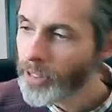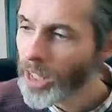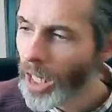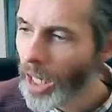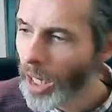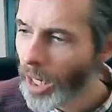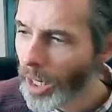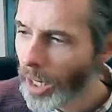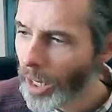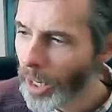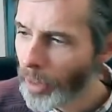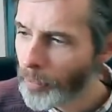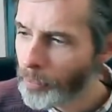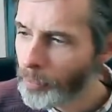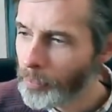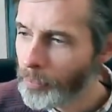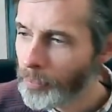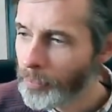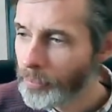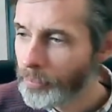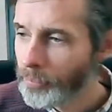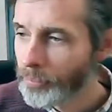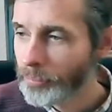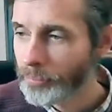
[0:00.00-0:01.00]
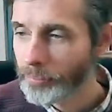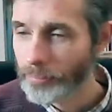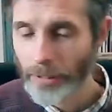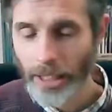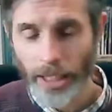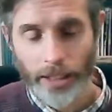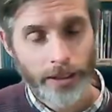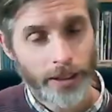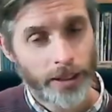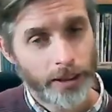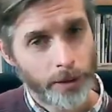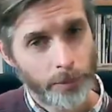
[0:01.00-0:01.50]

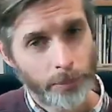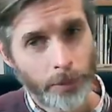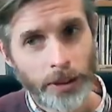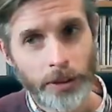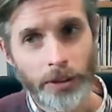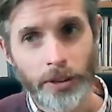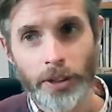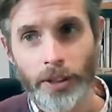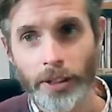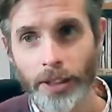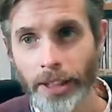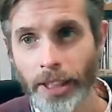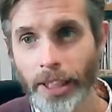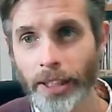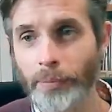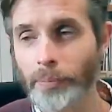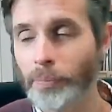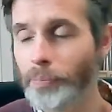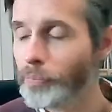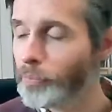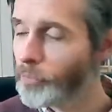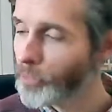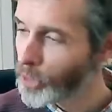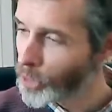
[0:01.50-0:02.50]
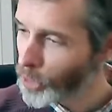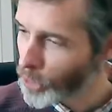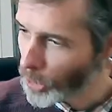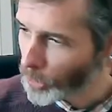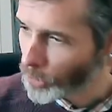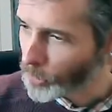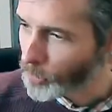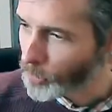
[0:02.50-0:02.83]
And that's basically it. So